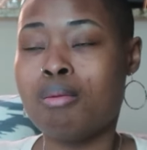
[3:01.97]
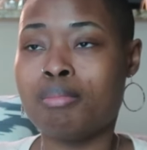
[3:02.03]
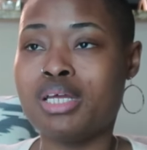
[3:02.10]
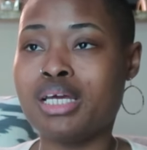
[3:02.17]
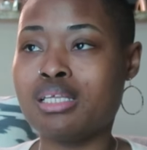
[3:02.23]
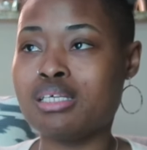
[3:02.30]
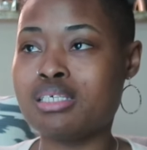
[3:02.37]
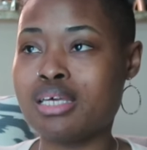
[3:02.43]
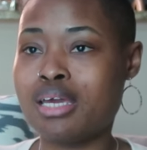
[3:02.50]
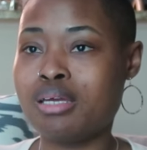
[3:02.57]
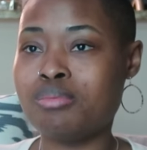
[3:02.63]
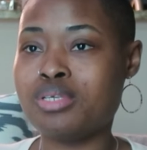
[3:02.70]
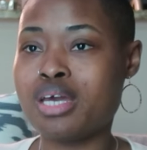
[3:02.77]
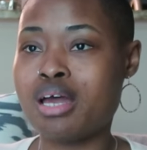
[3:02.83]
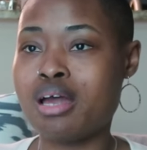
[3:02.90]
but at the
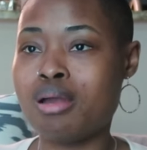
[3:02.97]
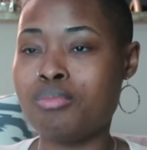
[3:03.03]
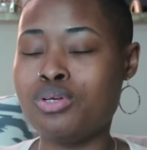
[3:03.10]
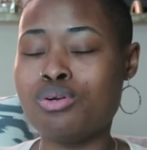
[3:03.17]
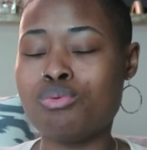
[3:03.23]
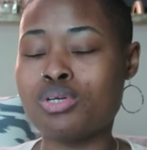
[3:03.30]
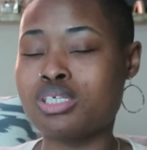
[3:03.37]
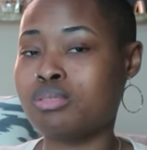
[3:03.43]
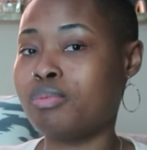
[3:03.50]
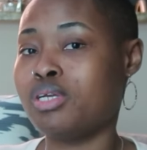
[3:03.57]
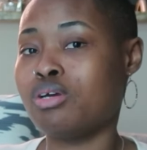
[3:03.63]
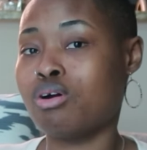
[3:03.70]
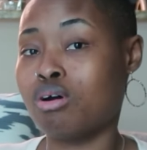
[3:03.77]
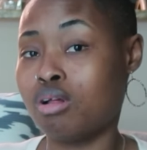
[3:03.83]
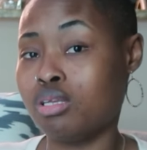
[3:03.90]
same time, you don't want to
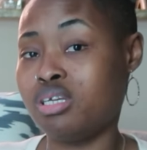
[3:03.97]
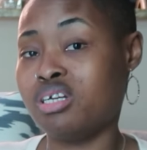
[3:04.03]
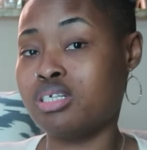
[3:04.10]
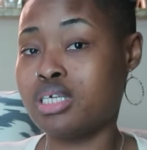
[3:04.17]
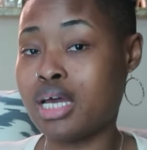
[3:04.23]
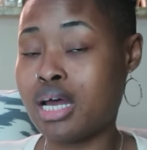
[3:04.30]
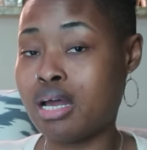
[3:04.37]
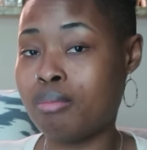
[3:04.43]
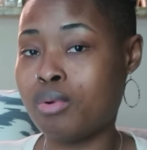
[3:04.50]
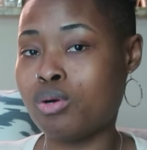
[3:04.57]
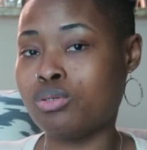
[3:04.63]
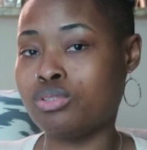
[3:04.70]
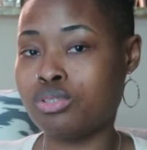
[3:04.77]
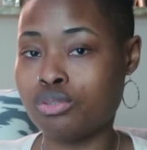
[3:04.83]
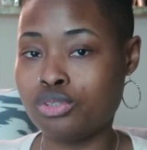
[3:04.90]
spend all of your time
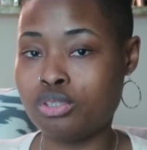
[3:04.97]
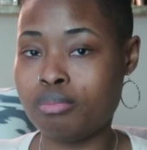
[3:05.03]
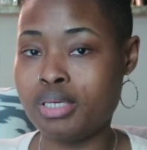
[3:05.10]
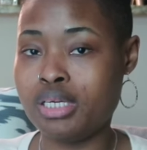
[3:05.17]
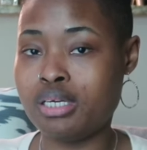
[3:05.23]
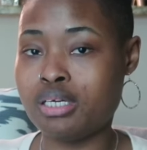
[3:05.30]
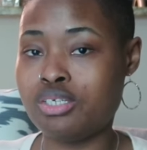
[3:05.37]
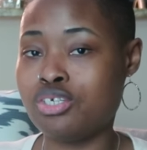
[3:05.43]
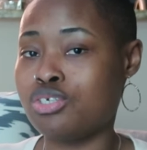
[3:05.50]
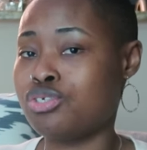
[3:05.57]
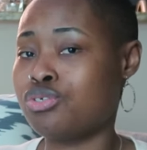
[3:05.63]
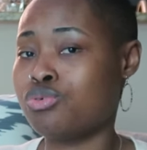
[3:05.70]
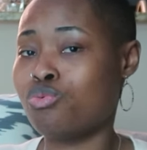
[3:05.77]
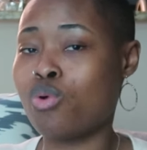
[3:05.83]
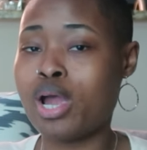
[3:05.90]
on social media
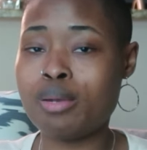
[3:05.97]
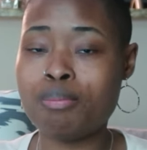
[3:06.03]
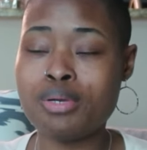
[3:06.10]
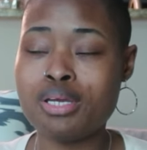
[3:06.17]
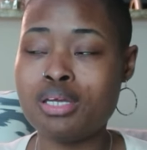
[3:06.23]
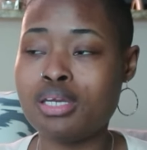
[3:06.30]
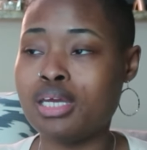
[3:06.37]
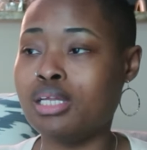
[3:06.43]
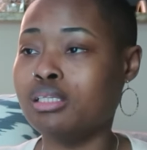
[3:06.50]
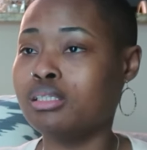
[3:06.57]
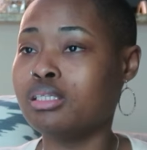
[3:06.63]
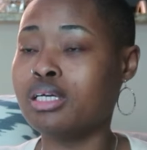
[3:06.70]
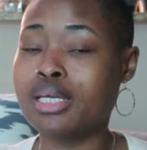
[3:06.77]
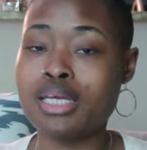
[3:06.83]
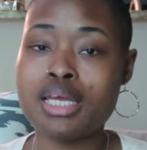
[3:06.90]
just swiping
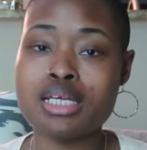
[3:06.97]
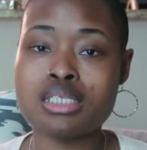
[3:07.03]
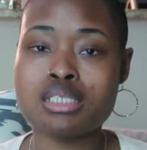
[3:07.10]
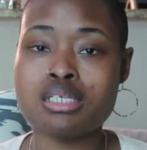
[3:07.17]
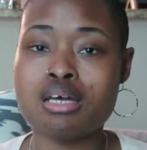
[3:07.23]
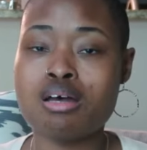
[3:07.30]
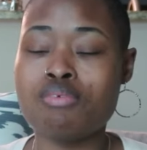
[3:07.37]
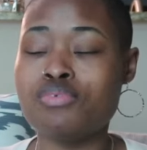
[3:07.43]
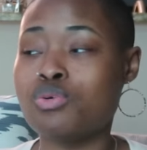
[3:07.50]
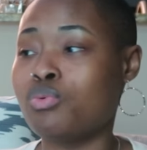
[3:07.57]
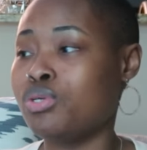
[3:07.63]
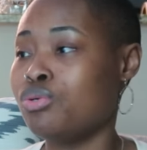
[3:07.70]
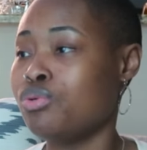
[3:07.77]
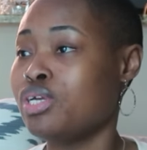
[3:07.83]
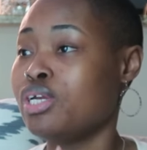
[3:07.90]
and looking at stuff. So
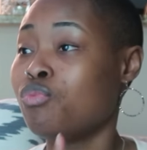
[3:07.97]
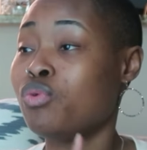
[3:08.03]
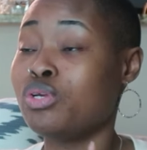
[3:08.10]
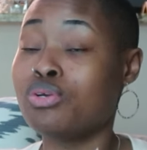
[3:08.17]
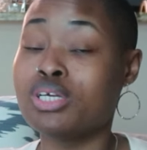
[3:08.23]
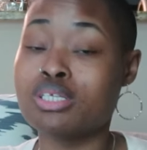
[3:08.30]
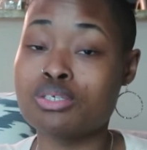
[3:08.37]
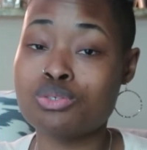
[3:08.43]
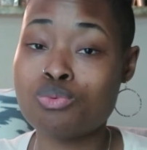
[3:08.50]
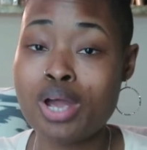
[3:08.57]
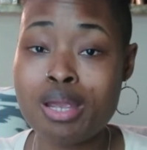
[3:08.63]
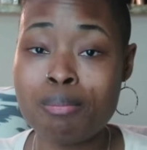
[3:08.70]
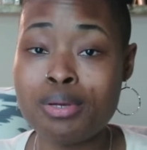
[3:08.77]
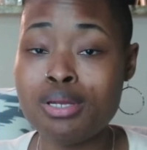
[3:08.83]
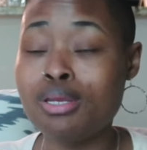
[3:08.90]
when you get to
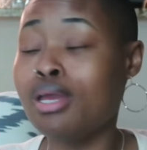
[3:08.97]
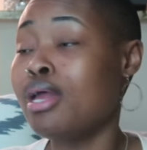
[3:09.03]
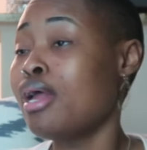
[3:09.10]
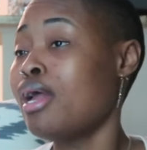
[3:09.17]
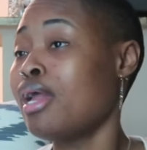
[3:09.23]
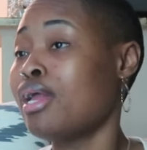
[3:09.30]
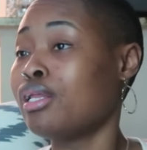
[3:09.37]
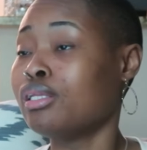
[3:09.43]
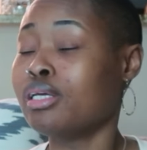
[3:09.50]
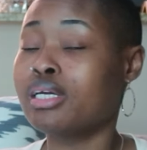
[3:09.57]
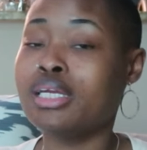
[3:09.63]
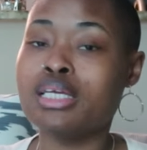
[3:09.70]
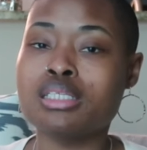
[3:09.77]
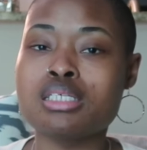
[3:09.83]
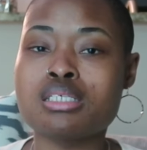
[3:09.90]
swiping and
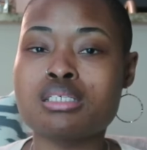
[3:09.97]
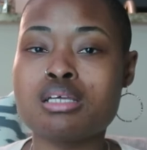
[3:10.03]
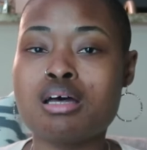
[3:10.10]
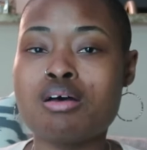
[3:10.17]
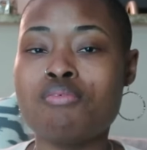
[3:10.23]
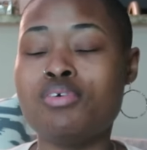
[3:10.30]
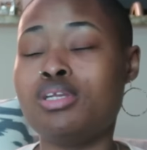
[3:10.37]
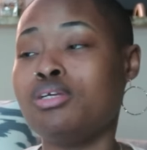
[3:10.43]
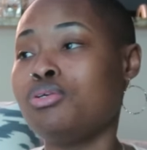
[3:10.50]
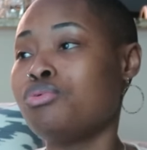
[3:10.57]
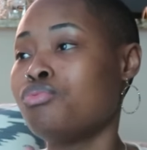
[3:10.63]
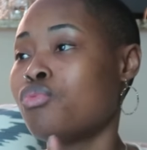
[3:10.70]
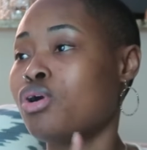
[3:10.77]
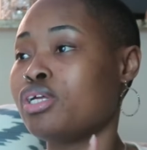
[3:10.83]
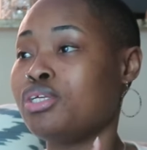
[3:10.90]
looking at this stuff, and then
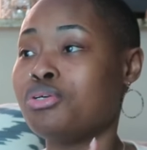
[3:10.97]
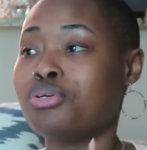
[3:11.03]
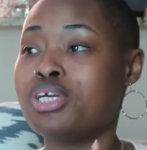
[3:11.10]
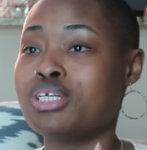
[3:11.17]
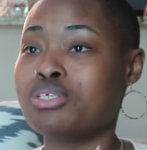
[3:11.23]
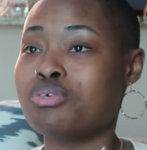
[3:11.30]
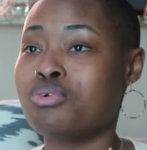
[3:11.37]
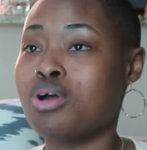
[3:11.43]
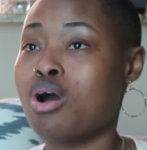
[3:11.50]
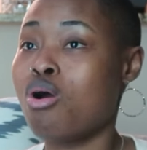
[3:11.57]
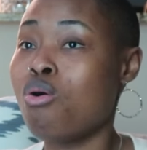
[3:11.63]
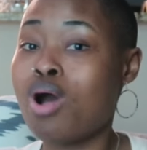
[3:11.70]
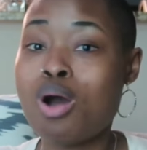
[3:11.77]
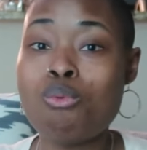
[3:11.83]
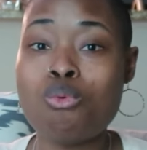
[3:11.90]
you get to,
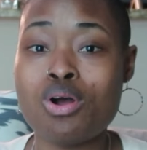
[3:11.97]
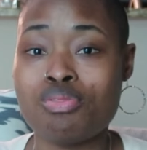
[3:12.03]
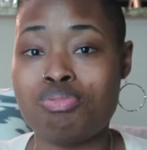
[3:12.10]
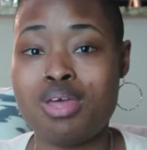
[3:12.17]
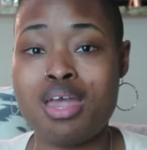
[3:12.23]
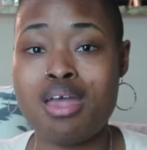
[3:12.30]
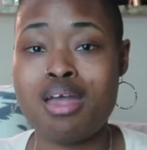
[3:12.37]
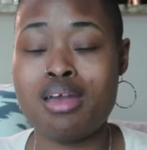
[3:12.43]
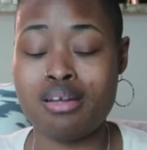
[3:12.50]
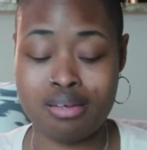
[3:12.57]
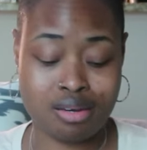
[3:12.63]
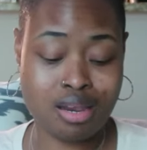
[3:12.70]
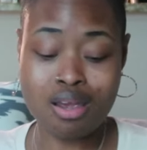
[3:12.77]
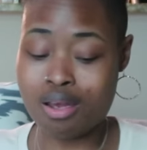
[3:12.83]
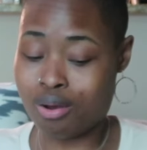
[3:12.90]
oh, I want that,
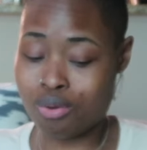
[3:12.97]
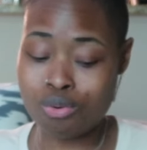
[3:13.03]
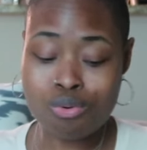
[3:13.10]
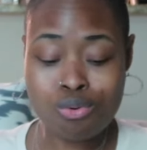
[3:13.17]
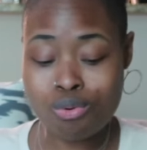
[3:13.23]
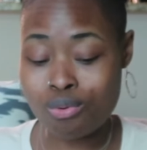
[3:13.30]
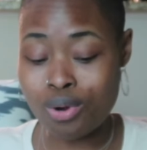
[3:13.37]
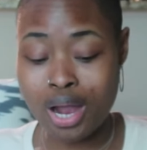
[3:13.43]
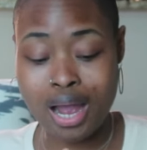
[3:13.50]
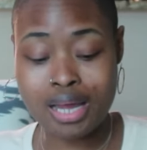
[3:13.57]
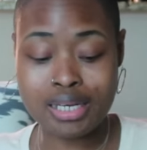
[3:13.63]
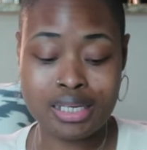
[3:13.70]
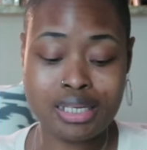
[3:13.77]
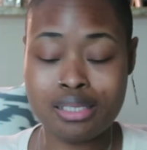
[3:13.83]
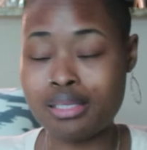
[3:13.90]
and oh,
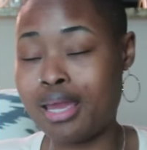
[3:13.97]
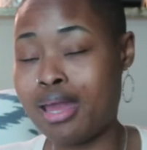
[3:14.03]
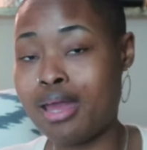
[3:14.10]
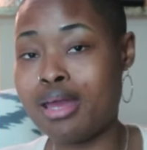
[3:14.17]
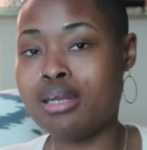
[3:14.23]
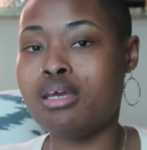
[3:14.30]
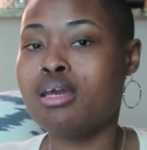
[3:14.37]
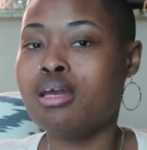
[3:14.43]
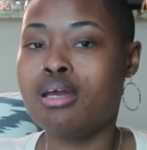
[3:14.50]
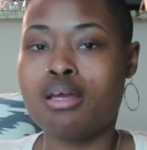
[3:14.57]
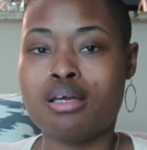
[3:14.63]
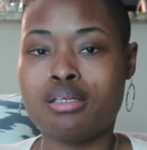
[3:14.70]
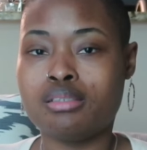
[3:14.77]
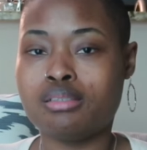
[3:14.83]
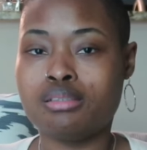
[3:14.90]
I need that.
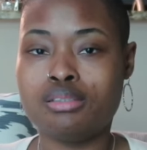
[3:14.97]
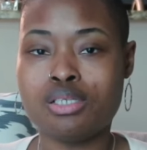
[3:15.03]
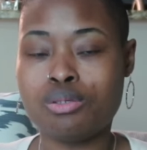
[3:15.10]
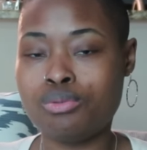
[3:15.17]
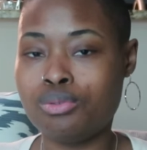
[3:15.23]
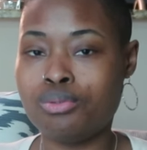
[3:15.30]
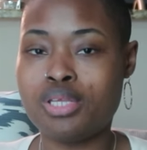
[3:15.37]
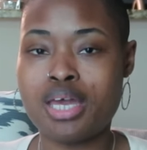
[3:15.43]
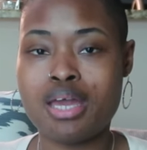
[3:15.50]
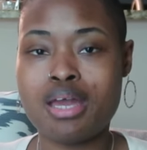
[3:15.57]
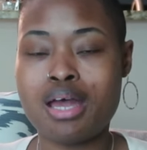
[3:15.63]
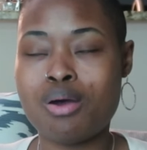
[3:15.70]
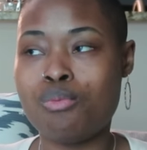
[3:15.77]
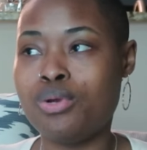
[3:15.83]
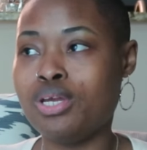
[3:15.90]
Don't do
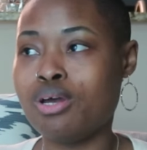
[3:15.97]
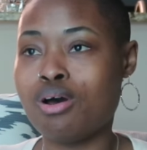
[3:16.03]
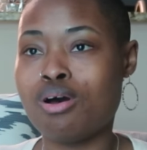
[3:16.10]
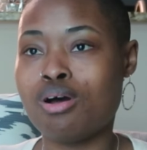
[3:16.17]
that. I